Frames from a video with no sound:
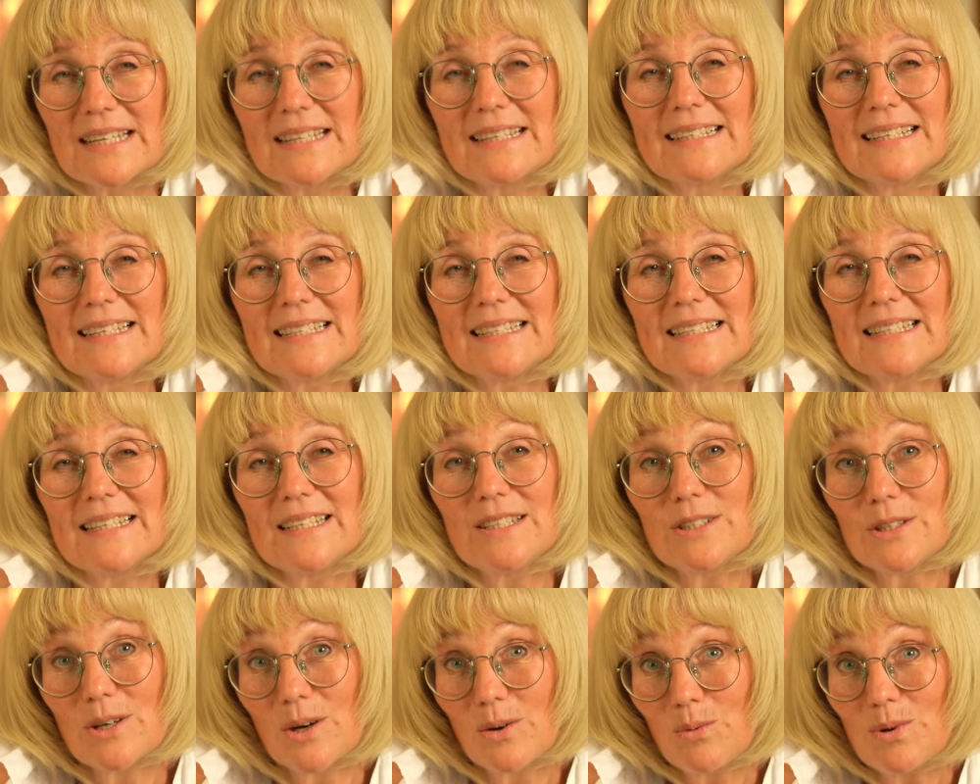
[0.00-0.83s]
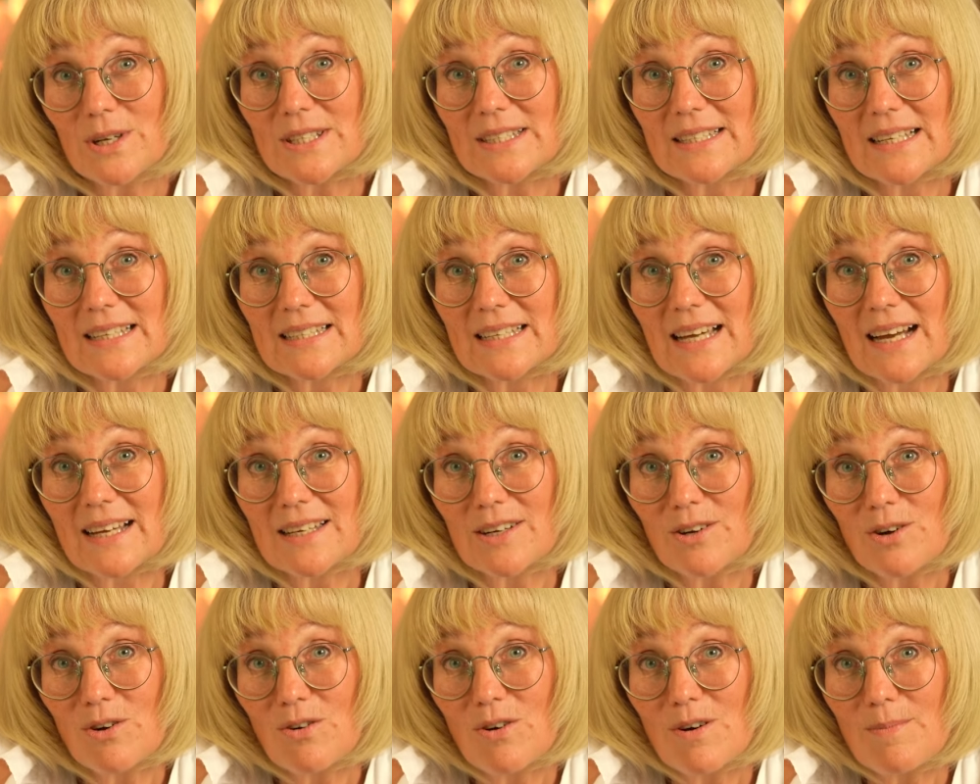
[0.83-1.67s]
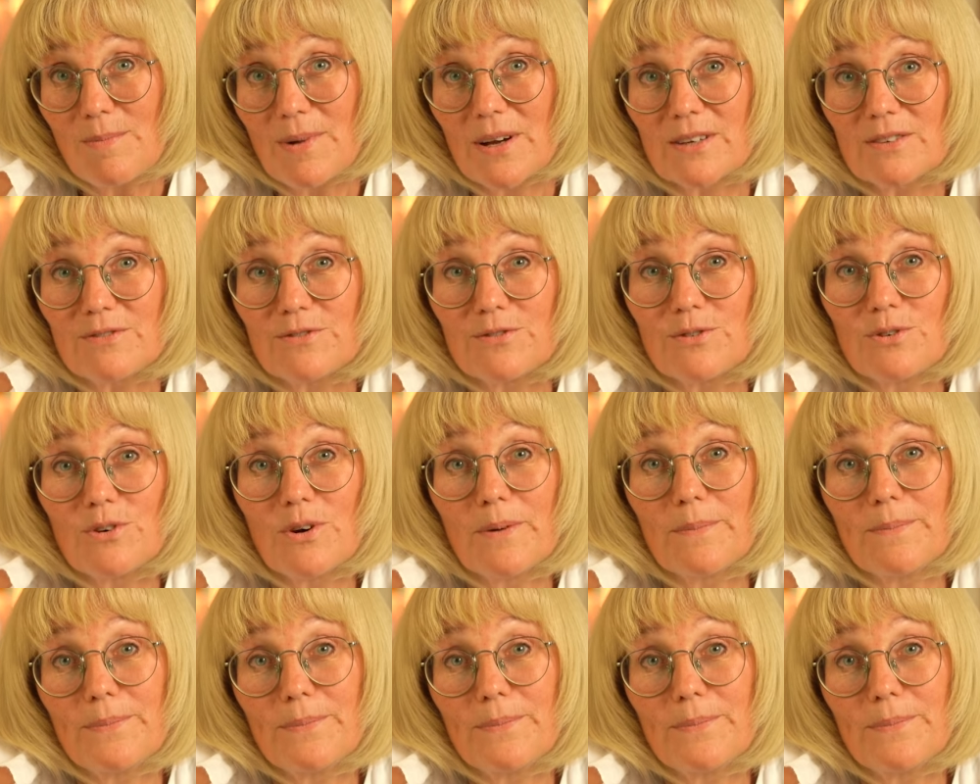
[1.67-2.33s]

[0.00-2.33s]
that it was not uncommon for